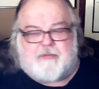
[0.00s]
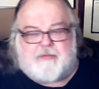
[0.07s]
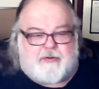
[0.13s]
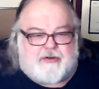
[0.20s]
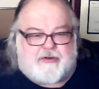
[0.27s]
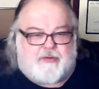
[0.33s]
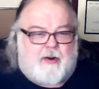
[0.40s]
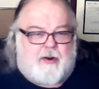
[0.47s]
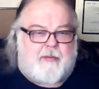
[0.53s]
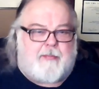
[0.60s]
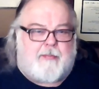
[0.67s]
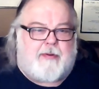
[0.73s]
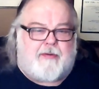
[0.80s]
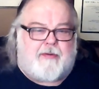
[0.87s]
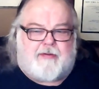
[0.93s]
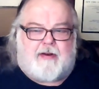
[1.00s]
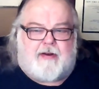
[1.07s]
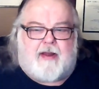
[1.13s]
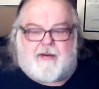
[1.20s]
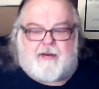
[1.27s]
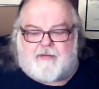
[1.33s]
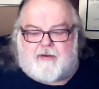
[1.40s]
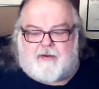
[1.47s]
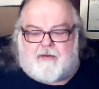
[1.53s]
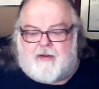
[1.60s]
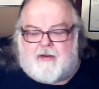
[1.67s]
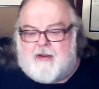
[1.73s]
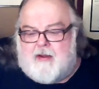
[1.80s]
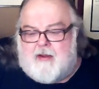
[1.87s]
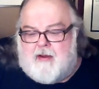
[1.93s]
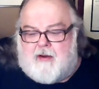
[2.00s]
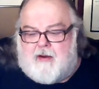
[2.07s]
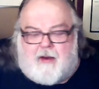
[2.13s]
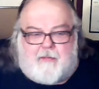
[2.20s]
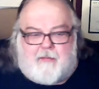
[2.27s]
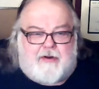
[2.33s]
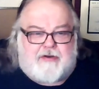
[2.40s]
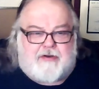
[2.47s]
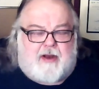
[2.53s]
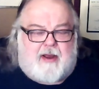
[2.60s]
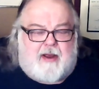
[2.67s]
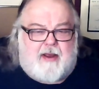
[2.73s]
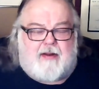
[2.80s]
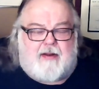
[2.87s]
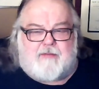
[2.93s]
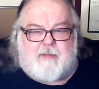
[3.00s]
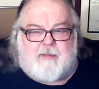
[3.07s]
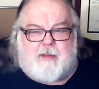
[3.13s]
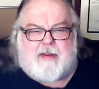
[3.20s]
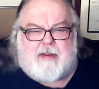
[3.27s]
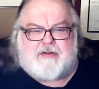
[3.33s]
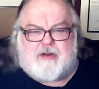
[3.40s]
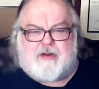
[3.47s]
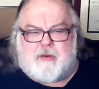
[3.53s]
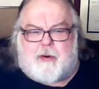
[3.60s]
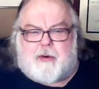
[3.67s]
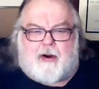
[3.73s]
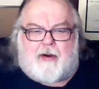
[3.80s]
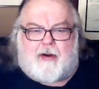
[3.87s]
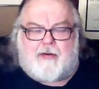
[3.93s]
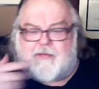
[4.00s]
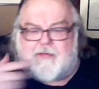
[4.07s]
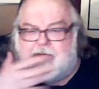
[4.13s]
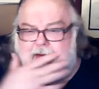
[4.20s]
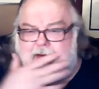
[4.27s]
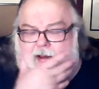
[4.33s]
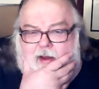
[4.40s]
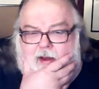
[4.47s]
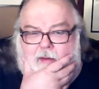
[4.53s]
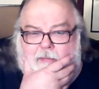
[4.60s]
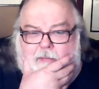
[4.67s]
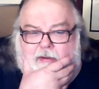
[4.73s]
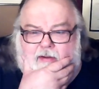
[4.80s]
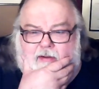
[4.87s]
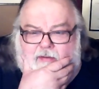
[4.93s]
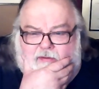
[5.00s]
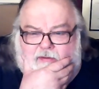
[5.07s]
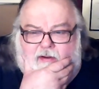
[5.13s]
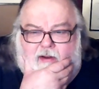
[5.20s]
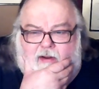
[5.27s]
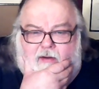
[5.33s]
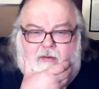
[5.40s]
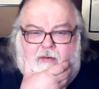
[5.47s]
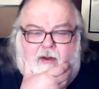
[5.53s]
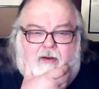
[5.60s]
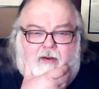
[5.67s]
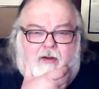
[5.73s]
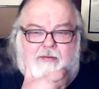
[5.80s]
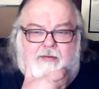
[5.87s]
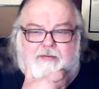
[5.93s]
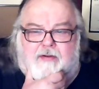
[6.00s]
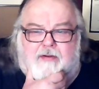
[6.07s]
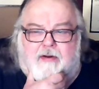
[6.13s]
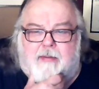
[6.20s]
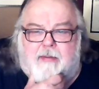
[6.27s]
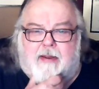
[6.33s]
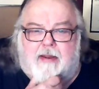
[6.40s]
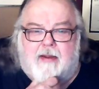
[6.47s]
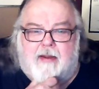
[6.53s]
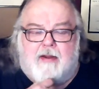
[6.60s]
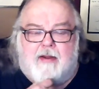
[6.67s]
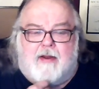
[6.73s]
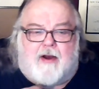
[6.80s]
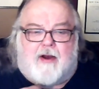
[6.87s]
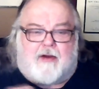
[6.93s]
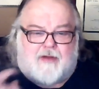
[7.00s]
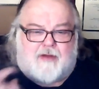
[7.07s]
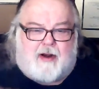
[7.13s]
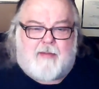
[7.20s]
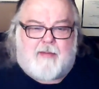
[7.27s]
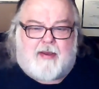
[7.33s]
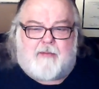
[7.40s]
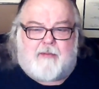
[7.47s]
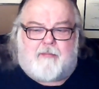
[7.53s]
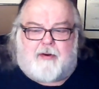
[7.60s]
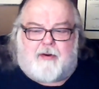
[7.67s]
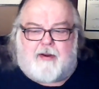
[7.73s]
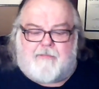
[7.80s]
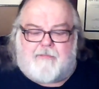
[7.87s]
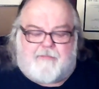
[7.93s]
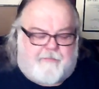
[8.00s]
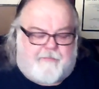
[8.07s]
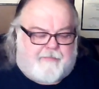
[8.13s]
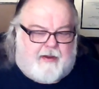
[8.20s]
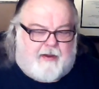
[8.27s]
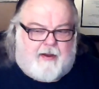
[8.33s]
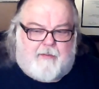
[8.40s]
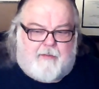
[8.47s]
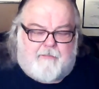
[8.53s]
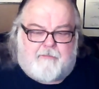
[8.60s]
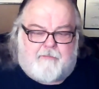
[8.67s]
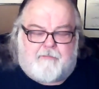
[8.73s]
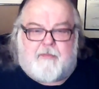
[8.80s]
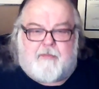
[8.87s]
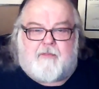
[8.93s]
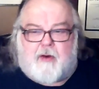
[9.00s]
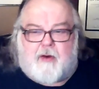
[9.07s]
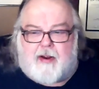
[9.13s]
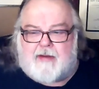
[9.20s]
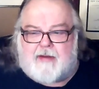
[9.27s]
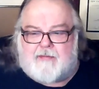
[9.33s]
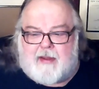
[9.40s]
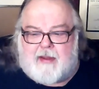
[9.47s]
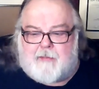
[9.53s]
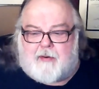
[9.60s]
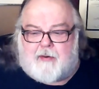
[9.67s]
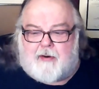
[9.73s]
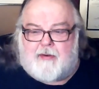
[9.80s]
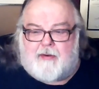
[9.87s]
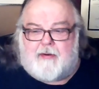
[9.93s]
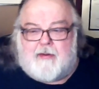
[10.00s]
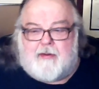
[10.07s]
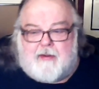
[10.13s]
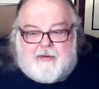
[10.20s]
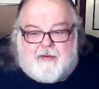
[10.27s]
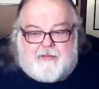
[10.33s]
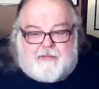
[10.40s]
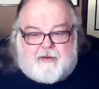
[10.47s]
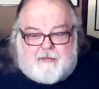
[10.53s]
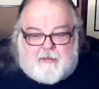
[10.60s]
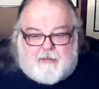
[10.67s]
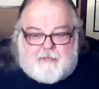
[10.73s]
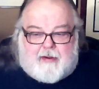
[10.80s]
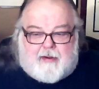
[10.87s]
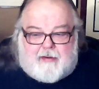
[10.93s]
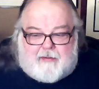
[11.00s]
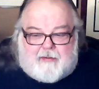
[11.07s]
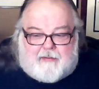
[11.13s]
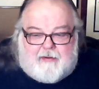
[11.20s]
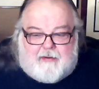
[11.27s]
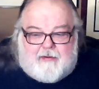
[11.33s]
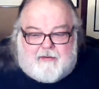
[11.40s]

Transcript: you, which is what I'm going to be doing today. So I'm going to try. This may be in two parts um, because I don't know how long this is going to be. I'll try to make it brief. Um, before I get to that part, sorry about my little